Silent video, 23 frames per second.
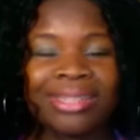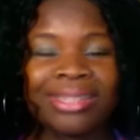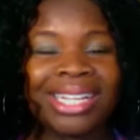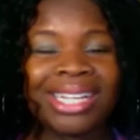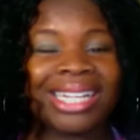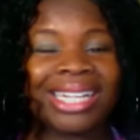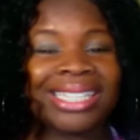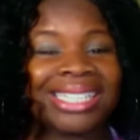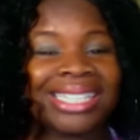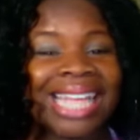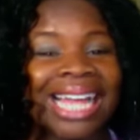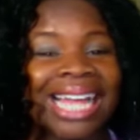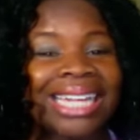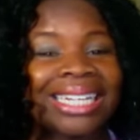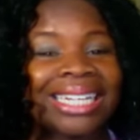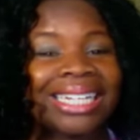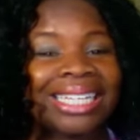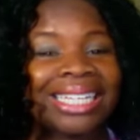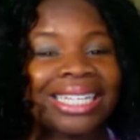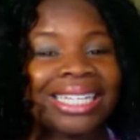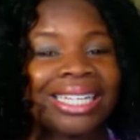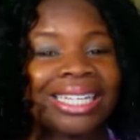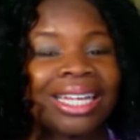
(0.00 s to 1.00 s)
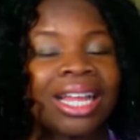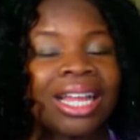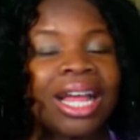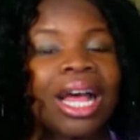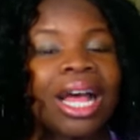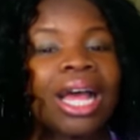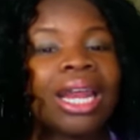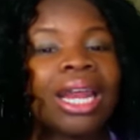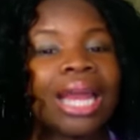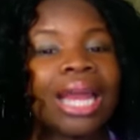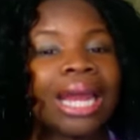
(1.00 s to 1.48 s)
And sadly,
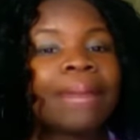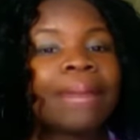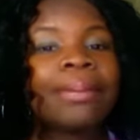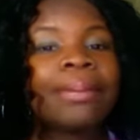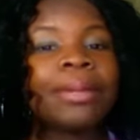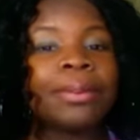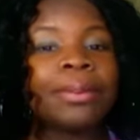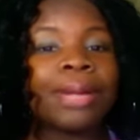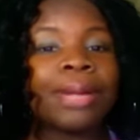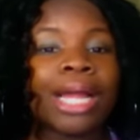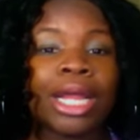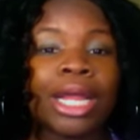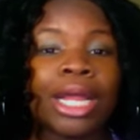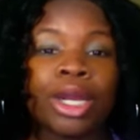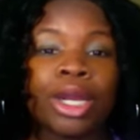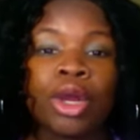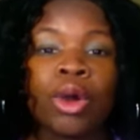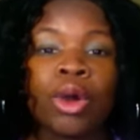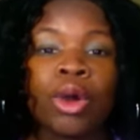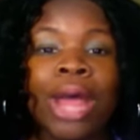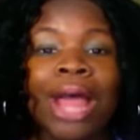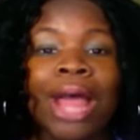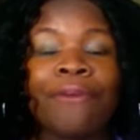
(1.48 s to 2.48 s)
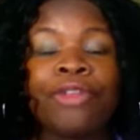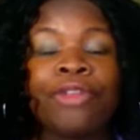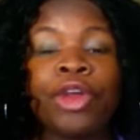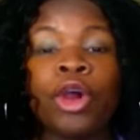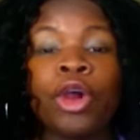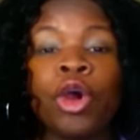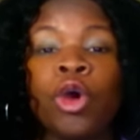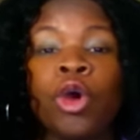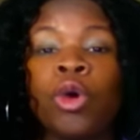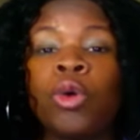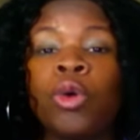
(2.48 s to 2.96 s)
a lot of people I know have their
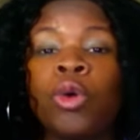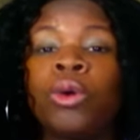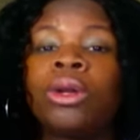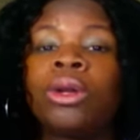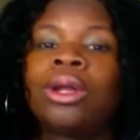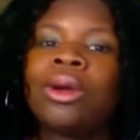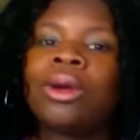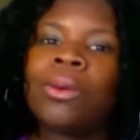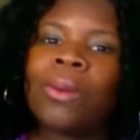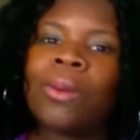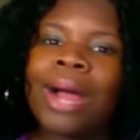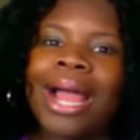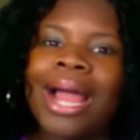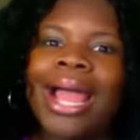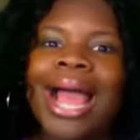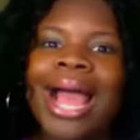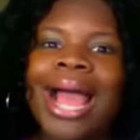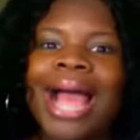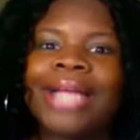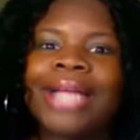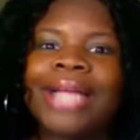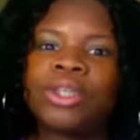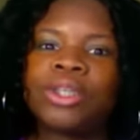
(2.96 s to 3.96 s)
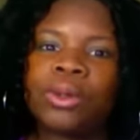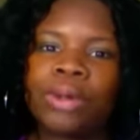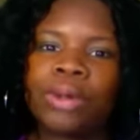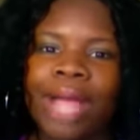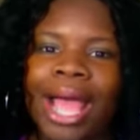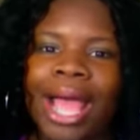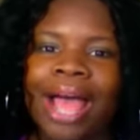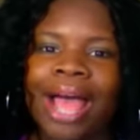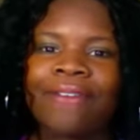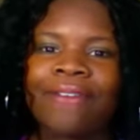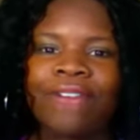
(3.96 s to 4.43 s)
own why I don't
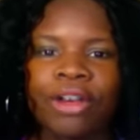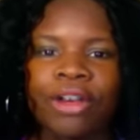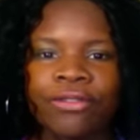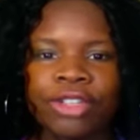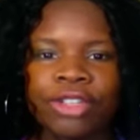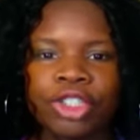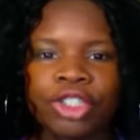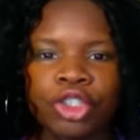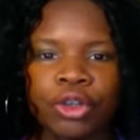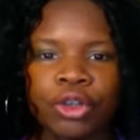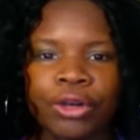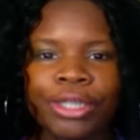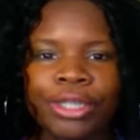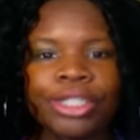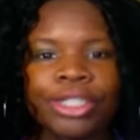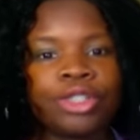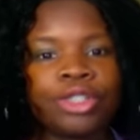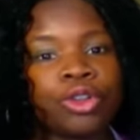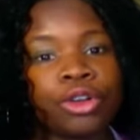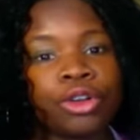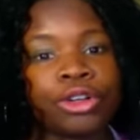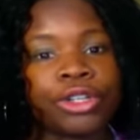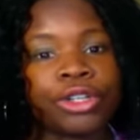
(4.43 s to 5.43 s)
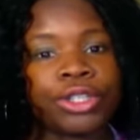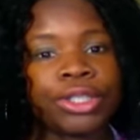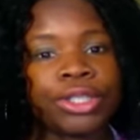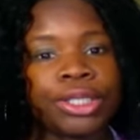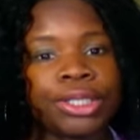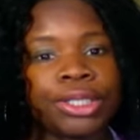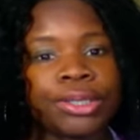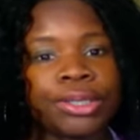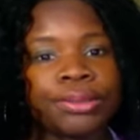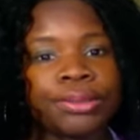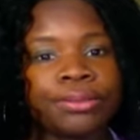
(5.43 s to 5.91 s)
have health insurance stories.